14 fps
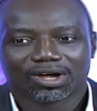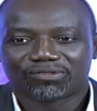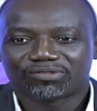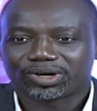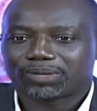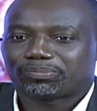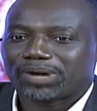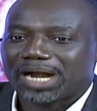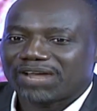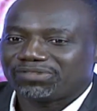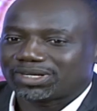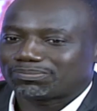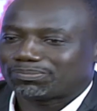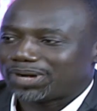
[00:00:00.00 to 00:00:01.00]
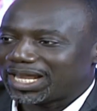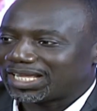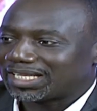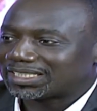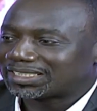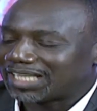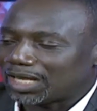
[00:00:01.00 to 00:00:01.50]
for the private
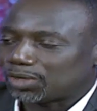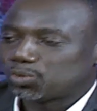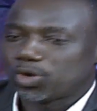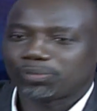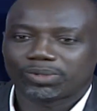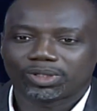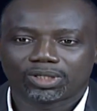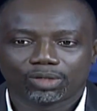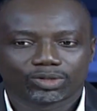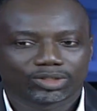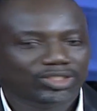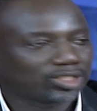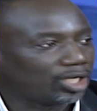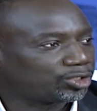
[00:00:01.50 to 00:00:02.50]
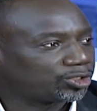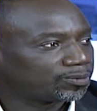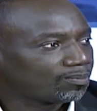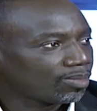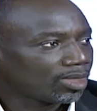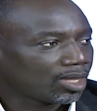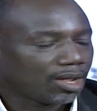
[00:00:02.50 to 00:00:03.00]
players that would be doing such,
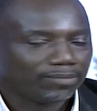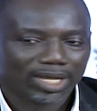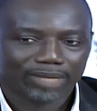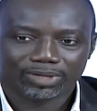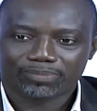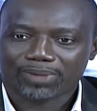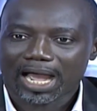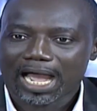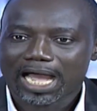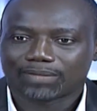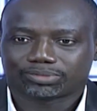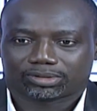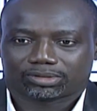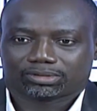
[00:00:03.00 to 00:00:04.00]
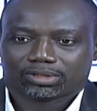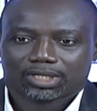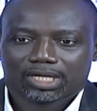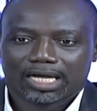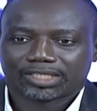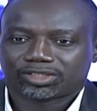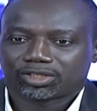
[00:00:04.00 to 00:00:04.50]
maybe perhaps a